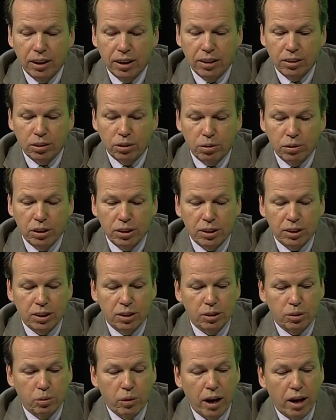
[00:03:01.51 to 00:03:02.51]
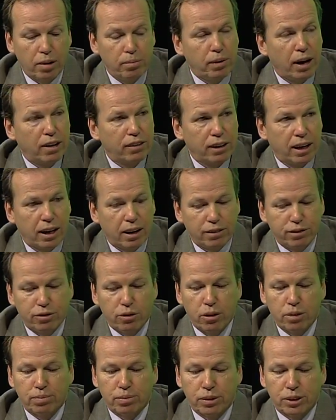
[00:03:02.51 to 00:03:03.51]
increased as well by
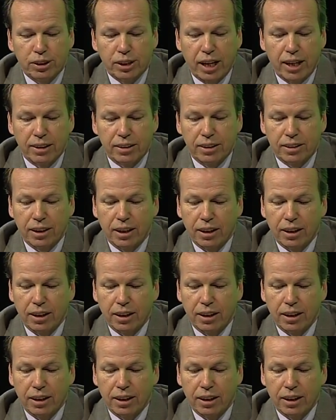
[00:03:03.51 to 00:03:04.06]
4%.